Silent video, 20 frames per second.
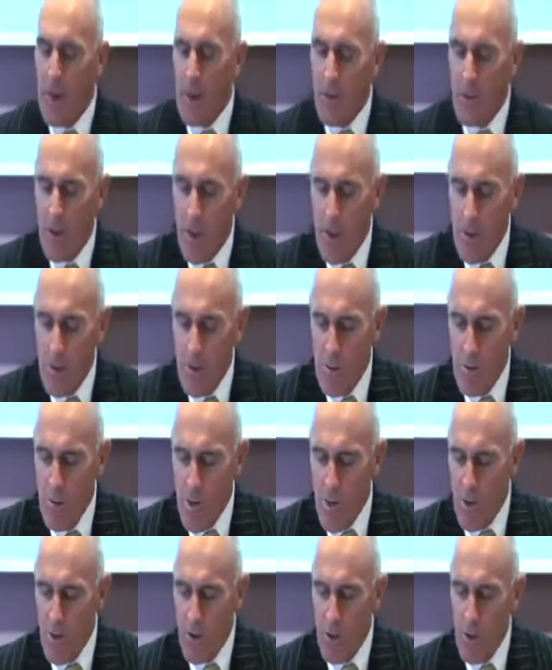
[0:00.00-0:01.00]
The only
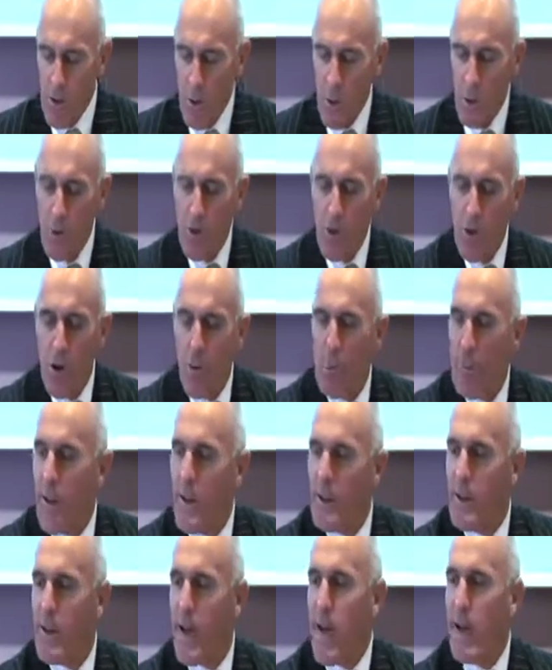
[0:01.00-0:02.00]
reason you would not
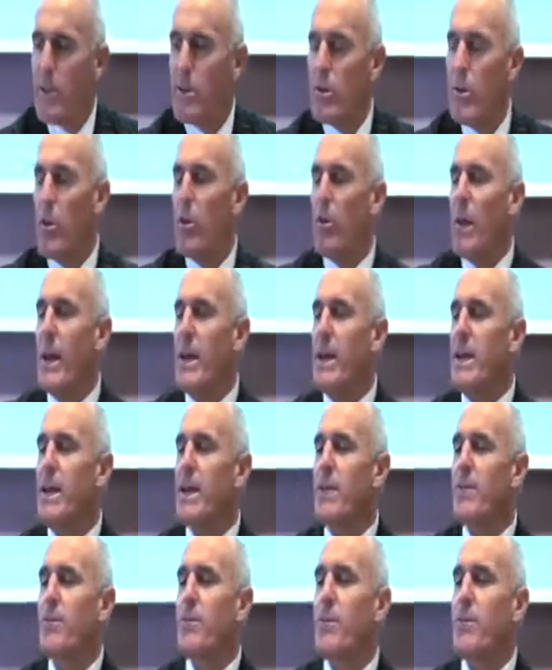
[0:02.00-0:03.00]
pay tax on a
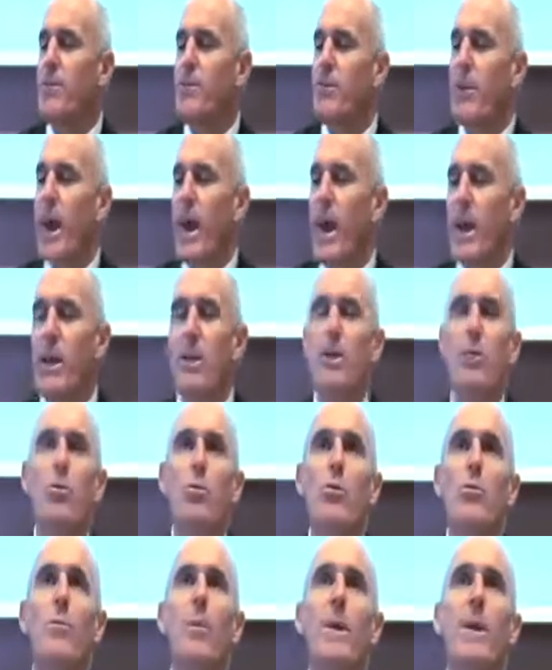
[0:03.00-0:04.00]
gift of shares
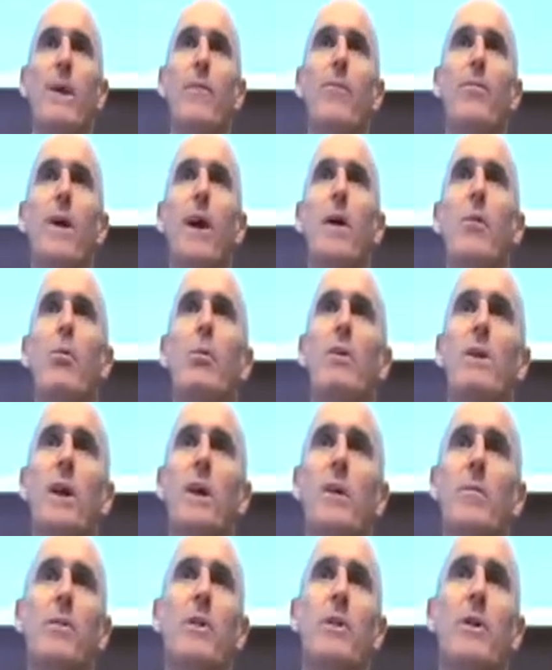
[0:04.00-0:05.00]
would be if there was a
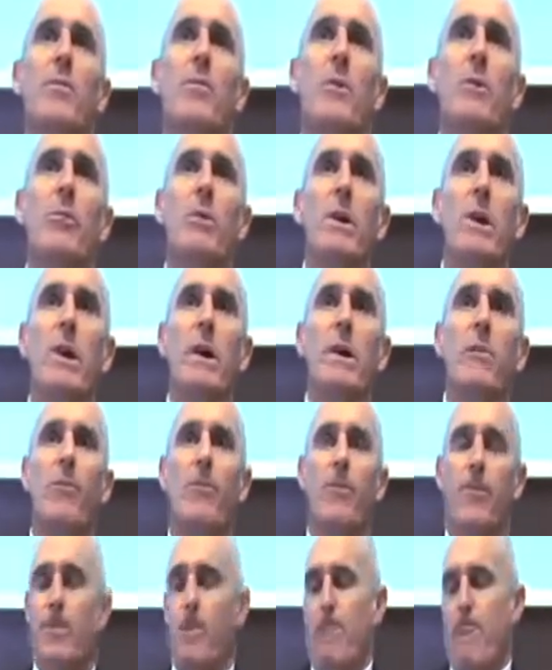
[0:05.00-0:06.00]
specific
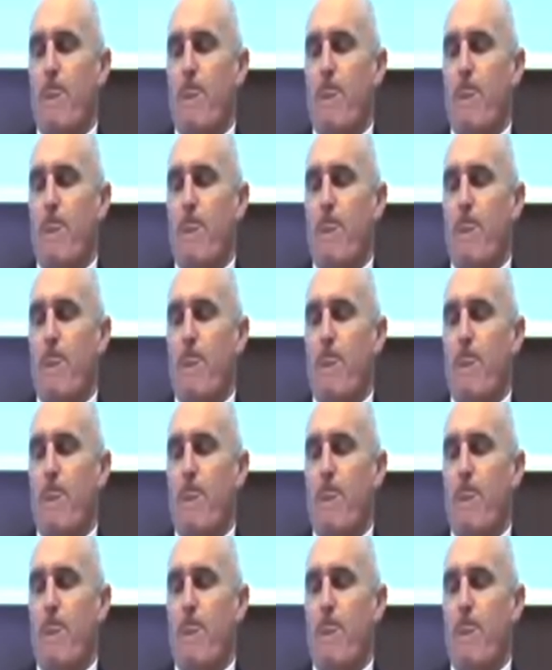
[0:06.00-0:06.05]
relief.